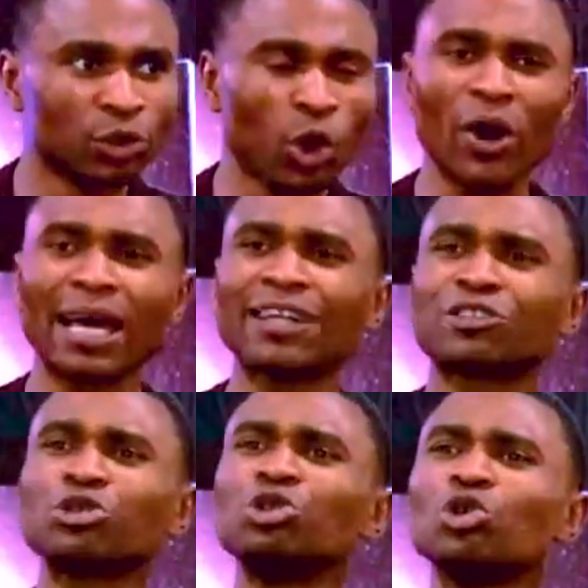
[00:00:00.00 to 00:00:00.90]
Don't
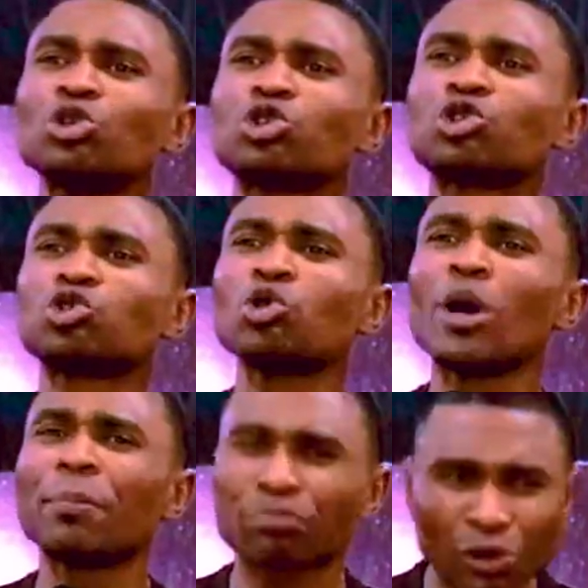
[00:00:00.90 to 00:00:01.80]
get too used to a
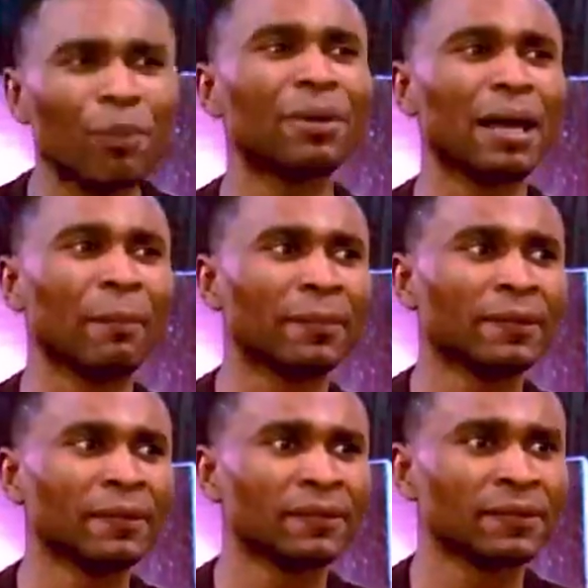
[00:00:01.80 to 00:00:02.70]

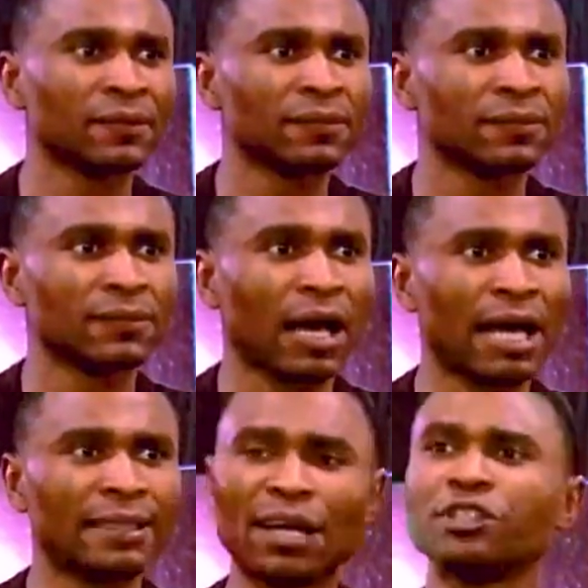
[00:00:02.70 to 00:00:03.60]
problem. And
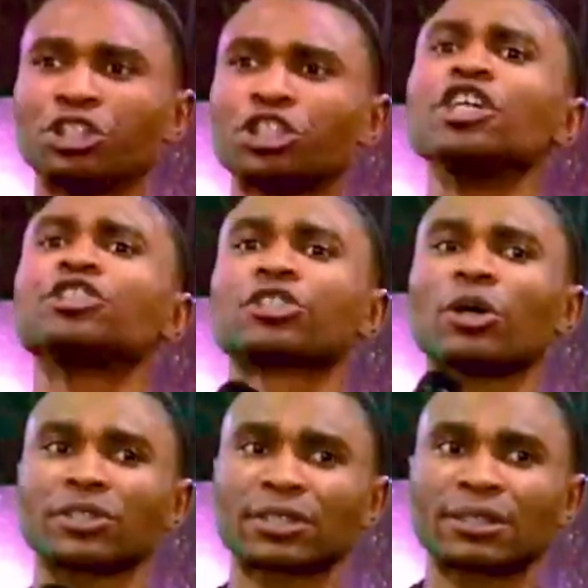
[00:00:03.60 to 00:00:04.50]
then when
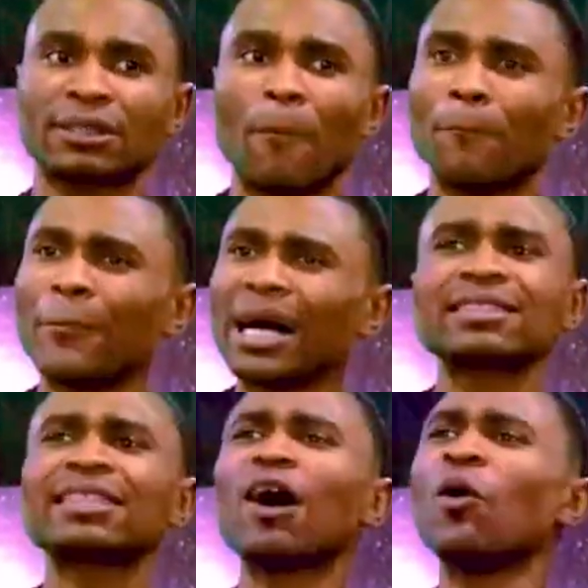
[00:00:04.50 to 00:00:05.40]
Jesus, the
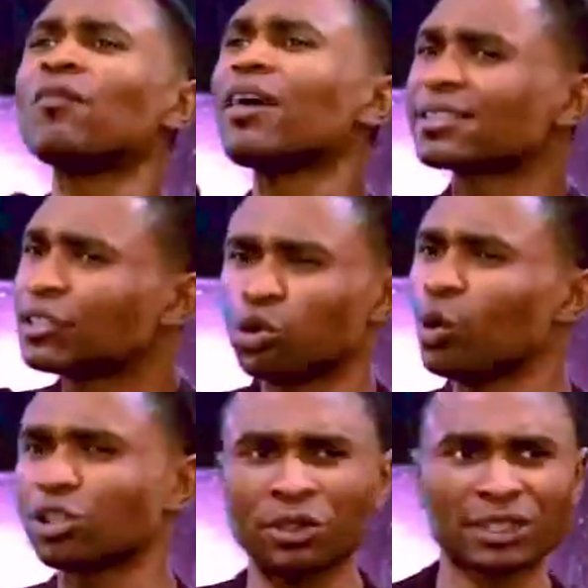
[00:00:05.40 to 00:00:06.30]
master over
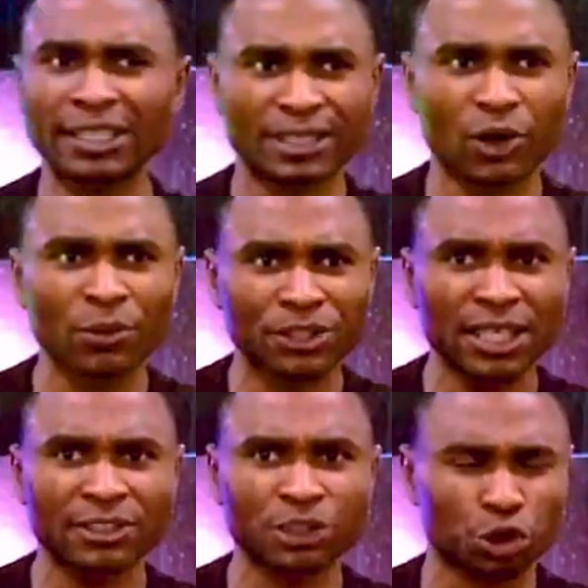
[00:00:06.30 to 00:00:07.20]
situations and
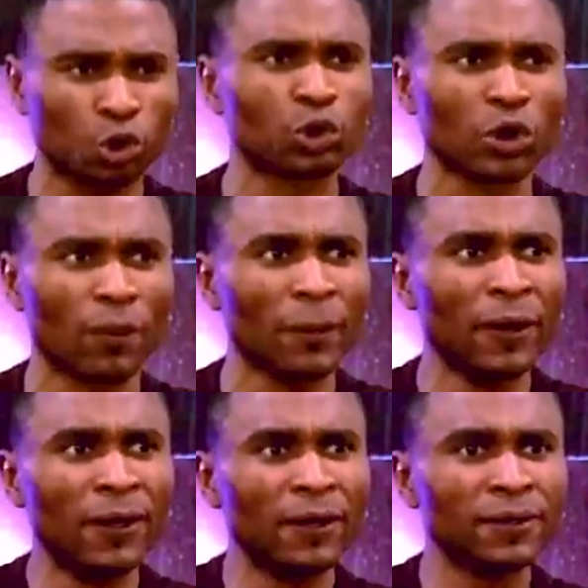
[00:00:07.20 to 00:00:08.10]
circumstances, shows up,
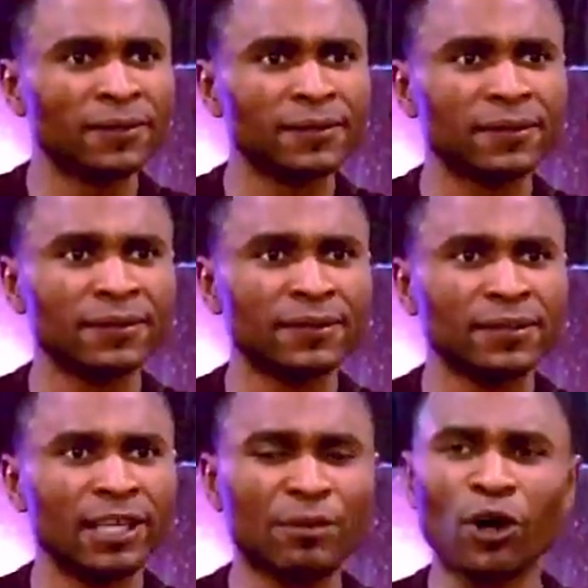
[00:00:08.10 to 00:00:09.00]

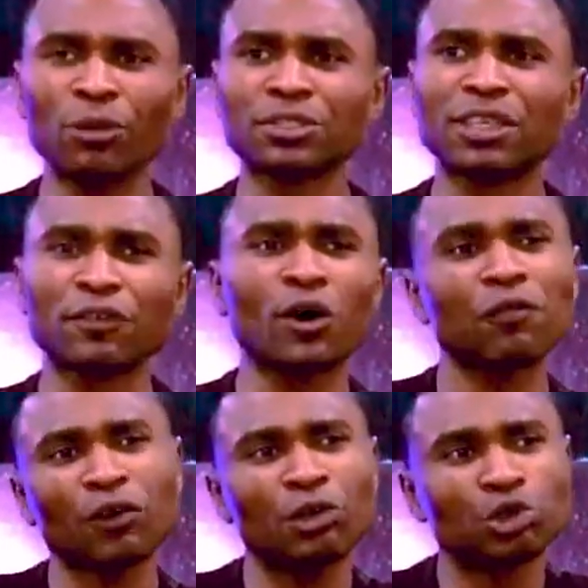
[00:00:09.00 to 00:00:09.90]
it becomes
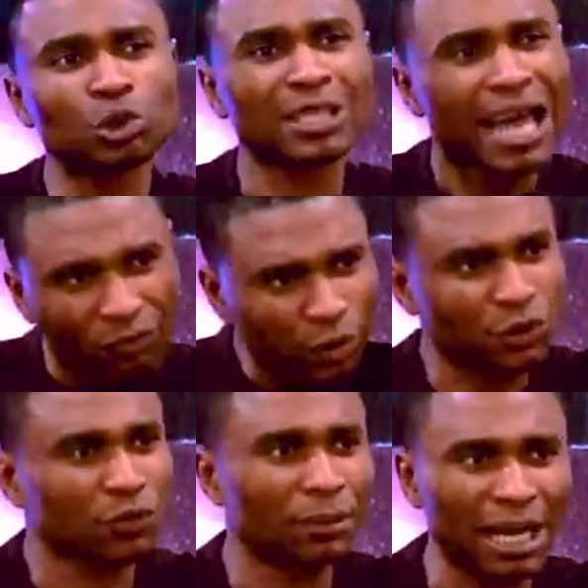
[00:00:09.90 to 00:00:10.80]
difficult for you to
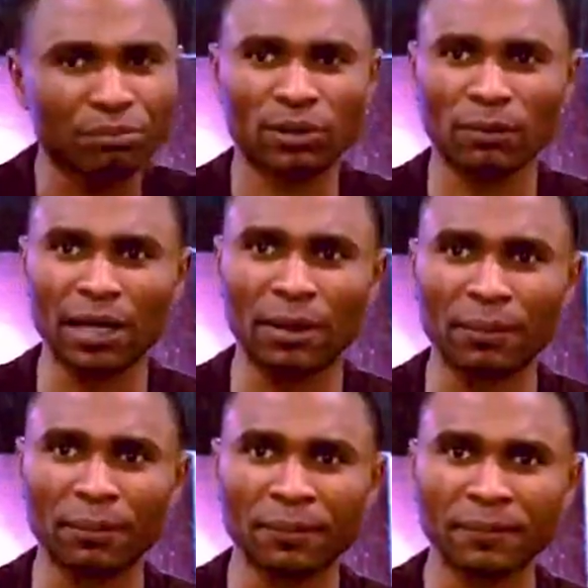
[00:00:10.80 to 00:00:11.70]
divorce from that
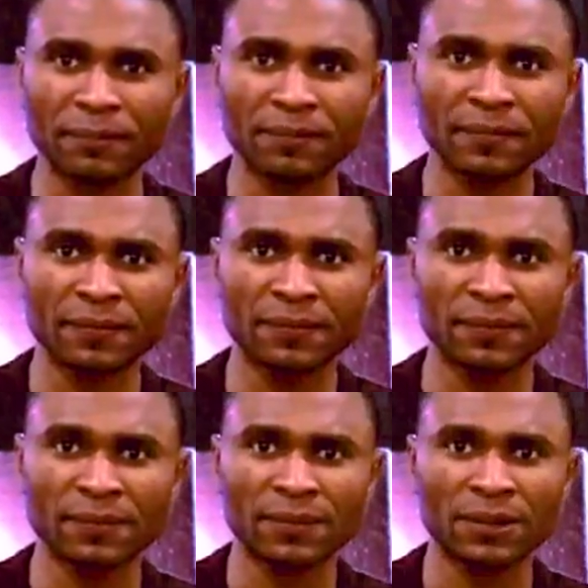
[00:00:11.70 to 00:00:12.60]

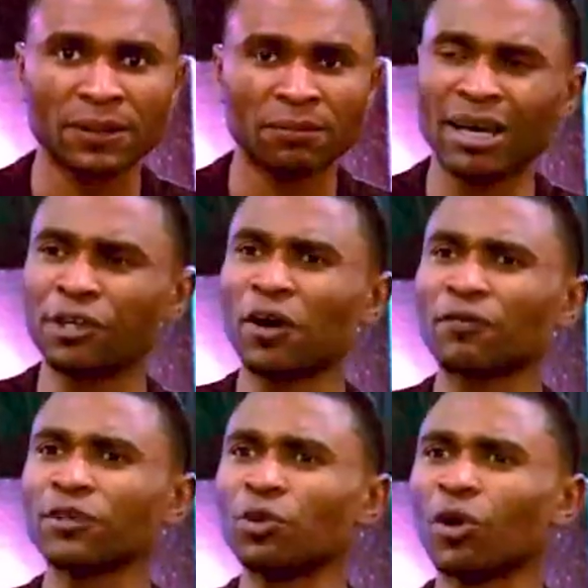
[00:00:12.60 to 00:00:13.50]
problem. Many of you,
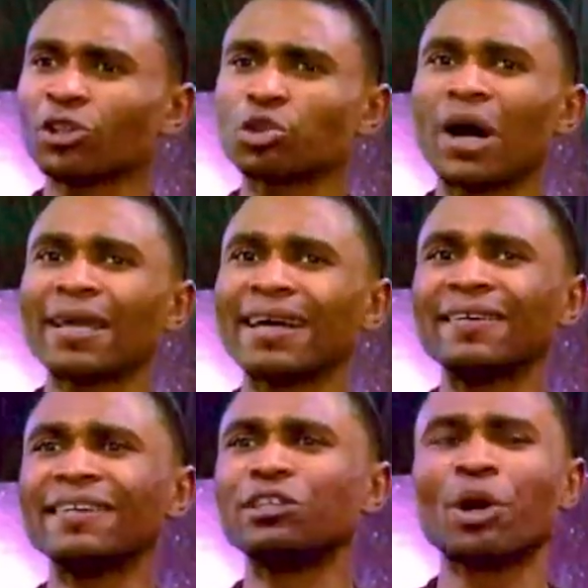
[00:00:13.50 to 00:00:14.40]
what you are hearing in
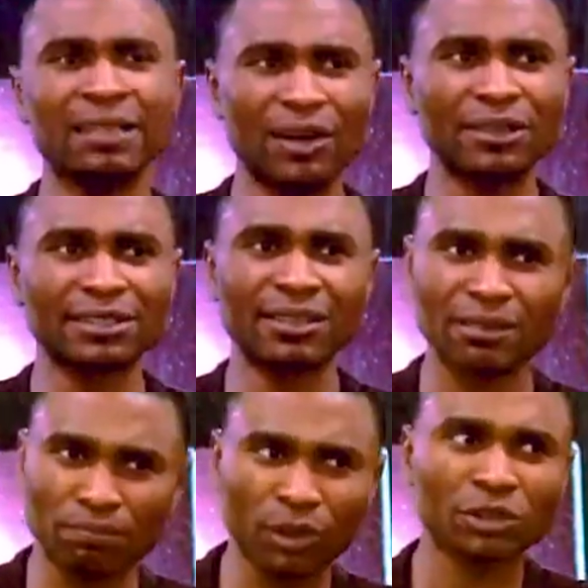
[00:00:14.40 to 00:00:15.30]
your mind now is the
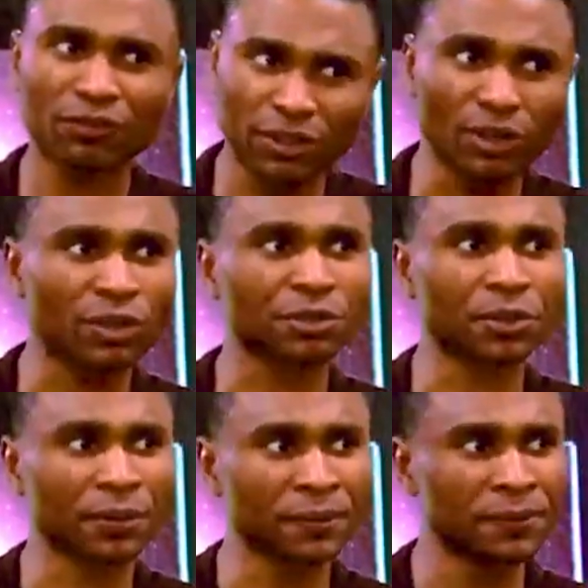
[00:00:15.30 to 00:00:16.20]
report of the
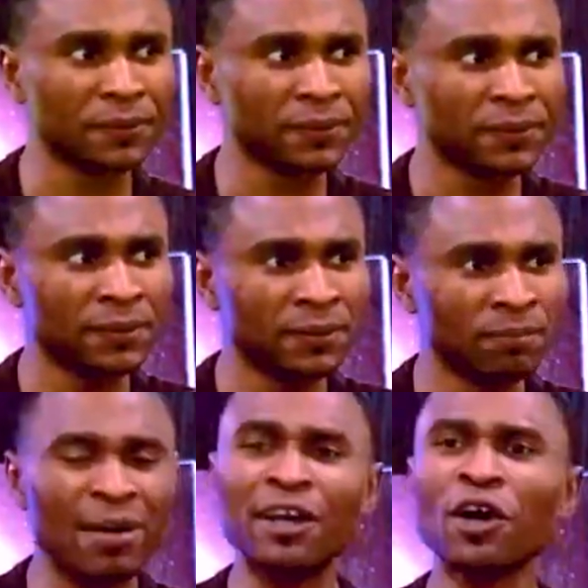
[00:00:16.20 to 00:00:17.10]
doctor.
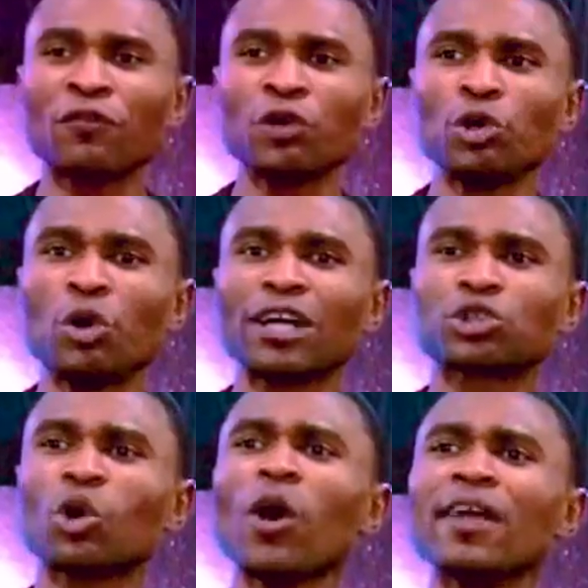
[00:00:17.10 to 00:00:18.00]
Many of you, you are
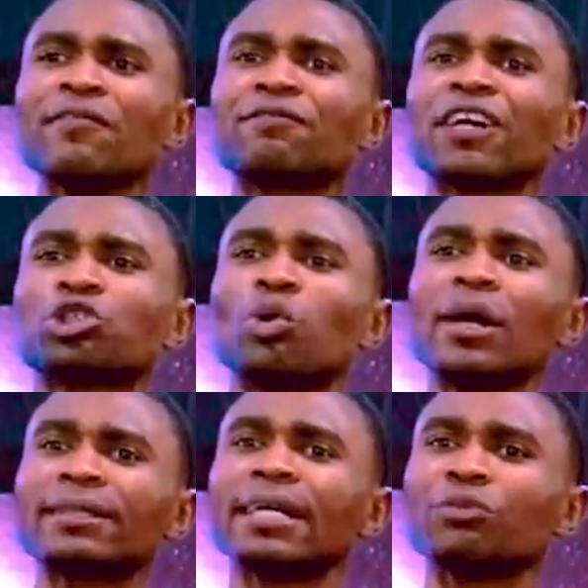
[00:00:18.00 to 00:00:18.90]
so
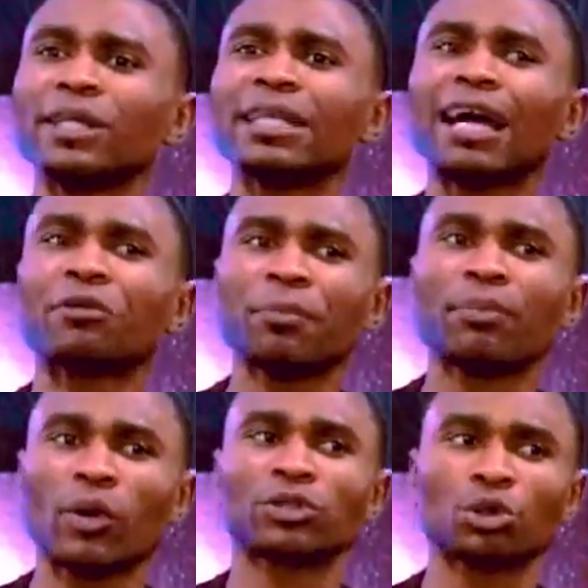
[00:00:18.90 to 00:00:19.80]
infatuated with that
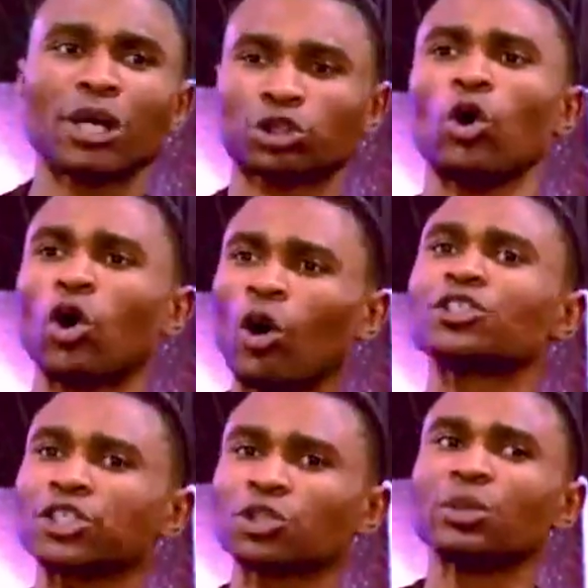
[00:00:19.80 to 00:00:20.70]
report. You are so
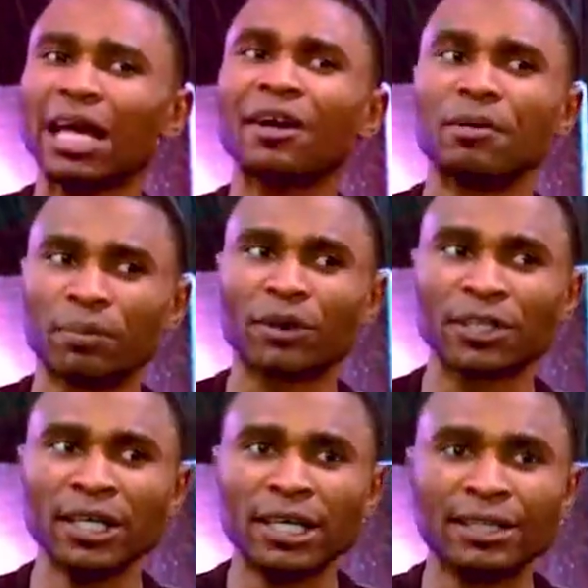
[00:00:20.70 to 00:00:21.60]
conscious with that
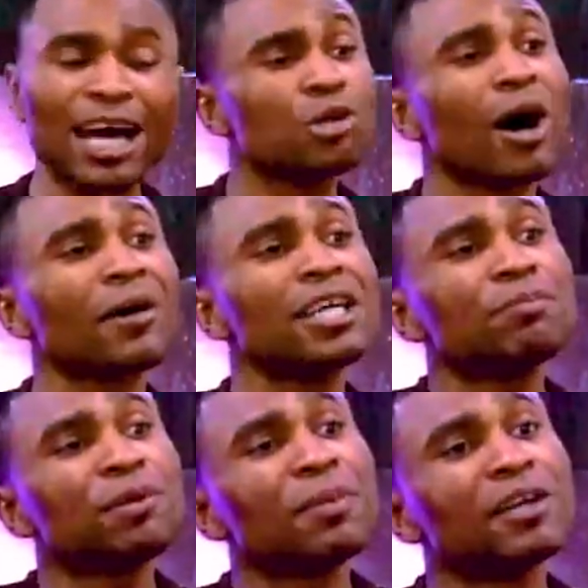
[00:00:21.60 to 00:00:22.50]
report that you are
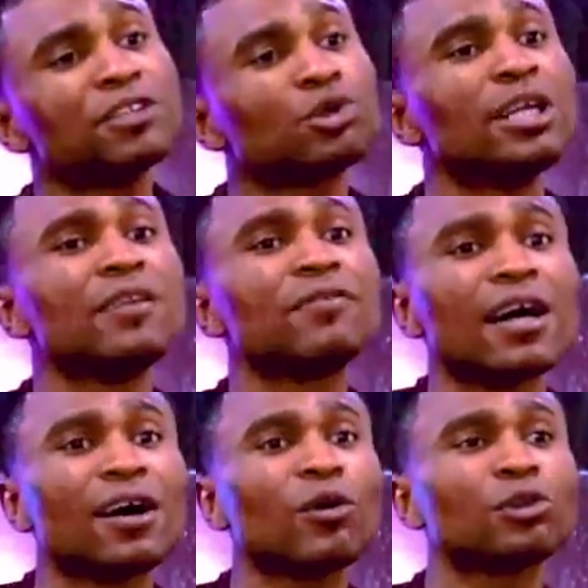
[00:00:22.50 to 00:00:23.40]
already preparing to leave
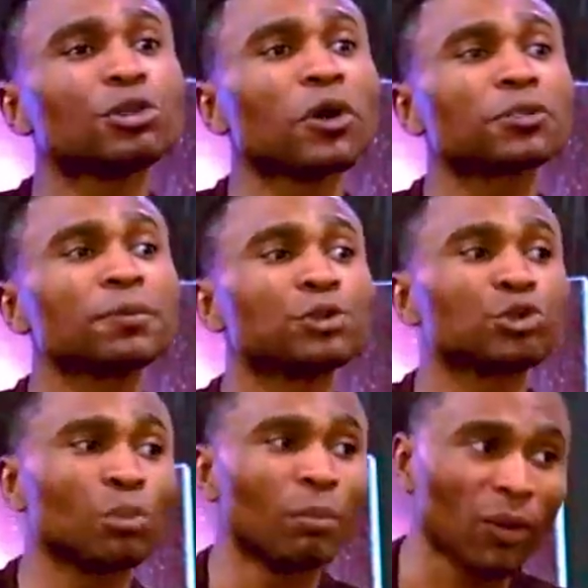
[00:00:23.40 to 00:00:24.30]
here and go to the hospital
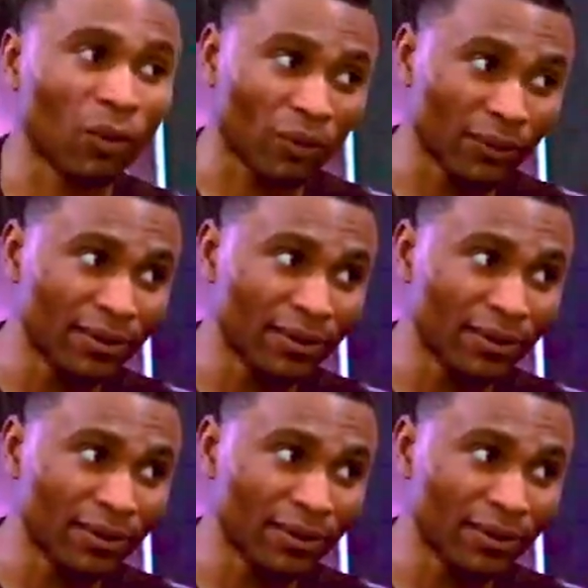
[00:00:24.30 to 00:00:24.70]
tomorrow